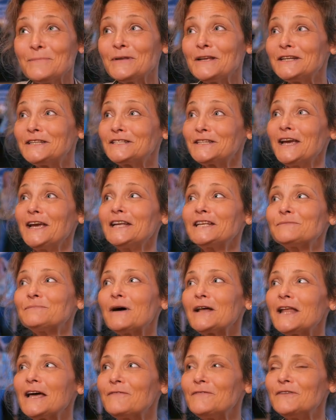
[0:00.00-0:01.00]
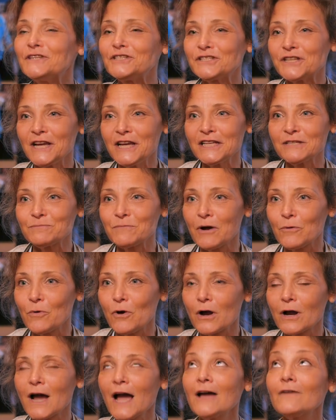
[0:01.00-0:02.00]
He's changed my life. He's changed my
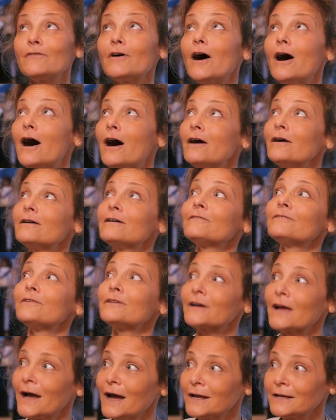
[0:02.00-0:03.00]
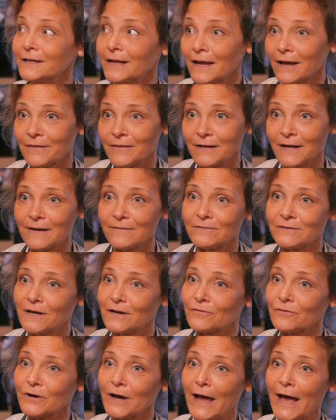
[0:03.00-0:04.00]
walk. I have a hunger for God now that I've
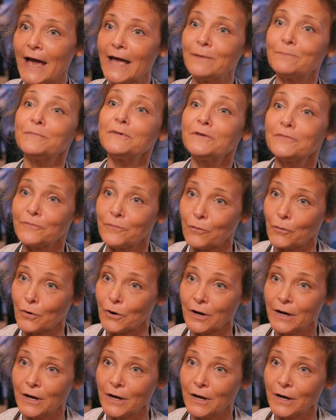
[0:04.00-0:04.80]
never had before.